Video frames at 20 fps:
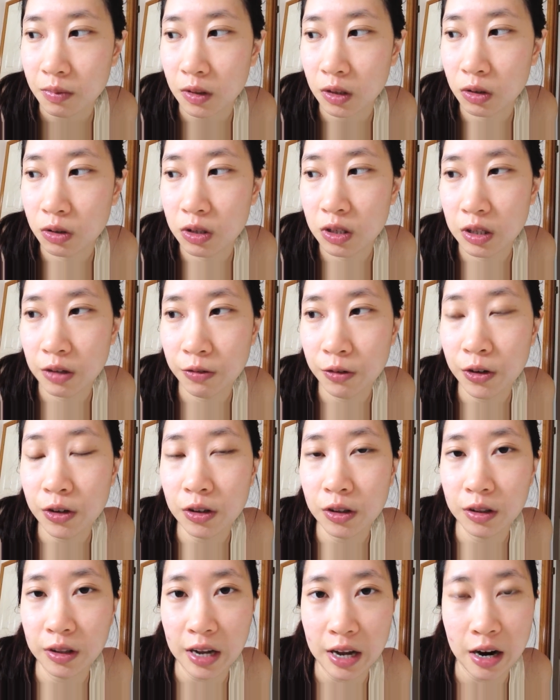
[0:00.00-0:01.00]
Because if
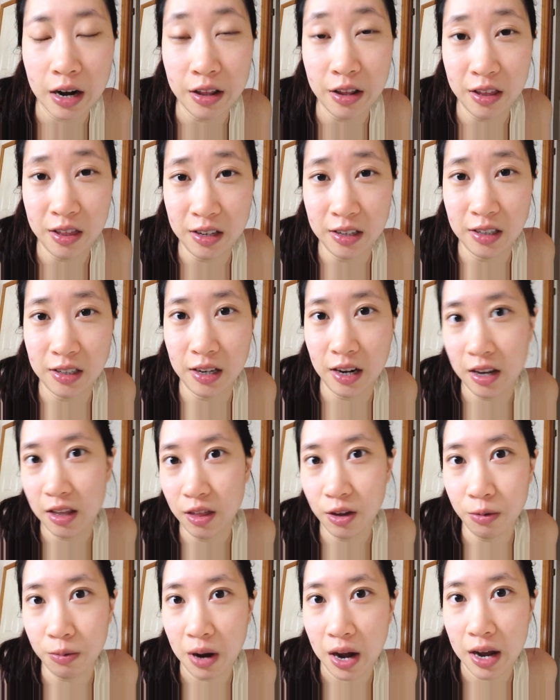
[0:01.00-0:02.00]
you let other things get in
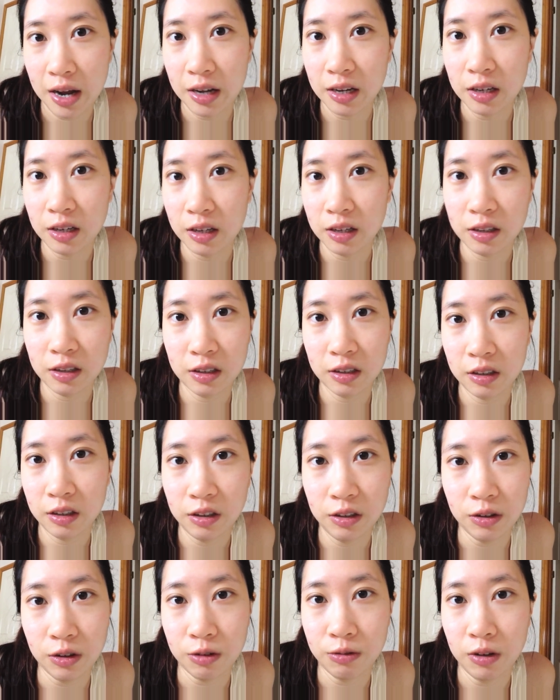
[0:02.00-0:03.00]
the way,
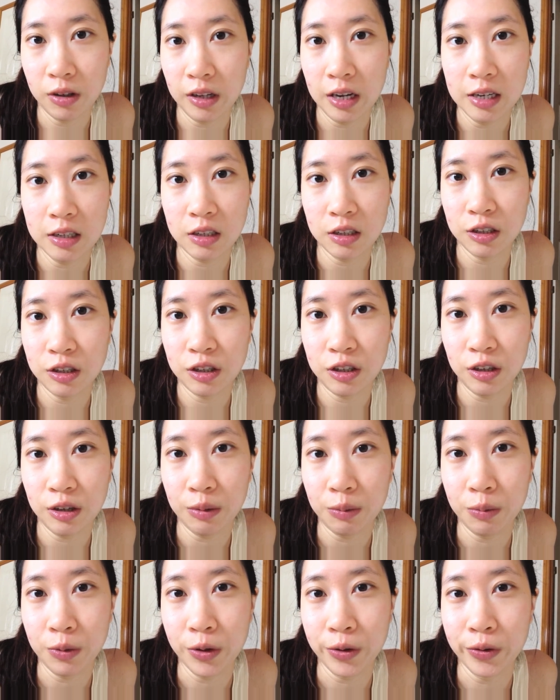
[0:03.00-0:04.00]
your
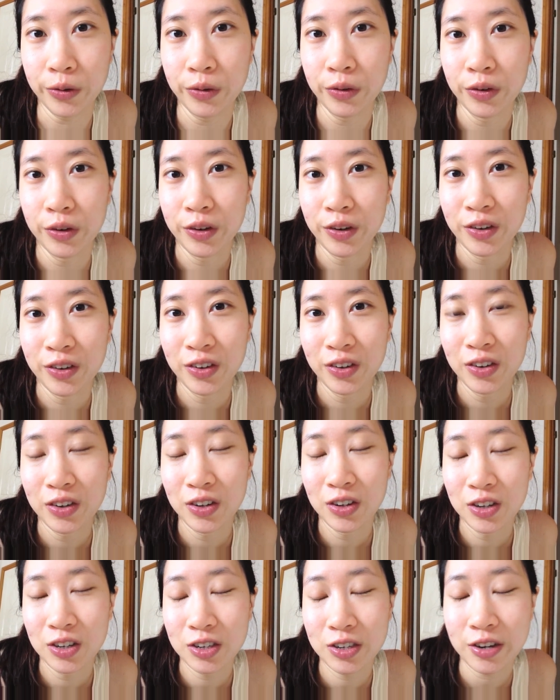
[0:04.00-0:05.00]
relationship will
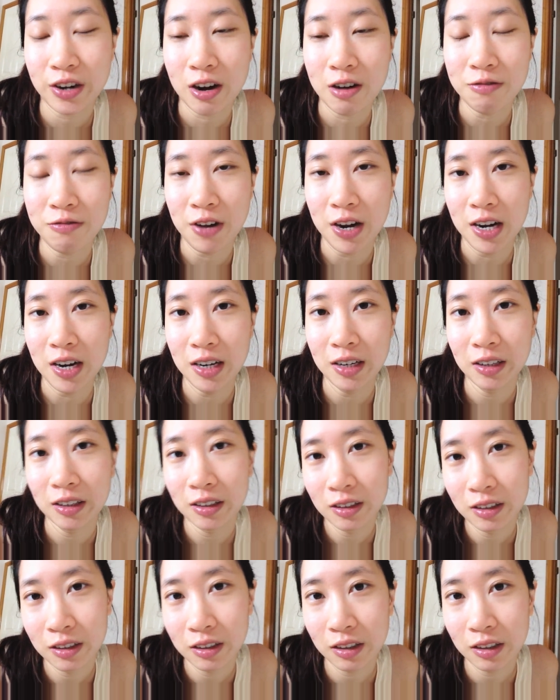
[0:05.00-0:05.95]
start fading.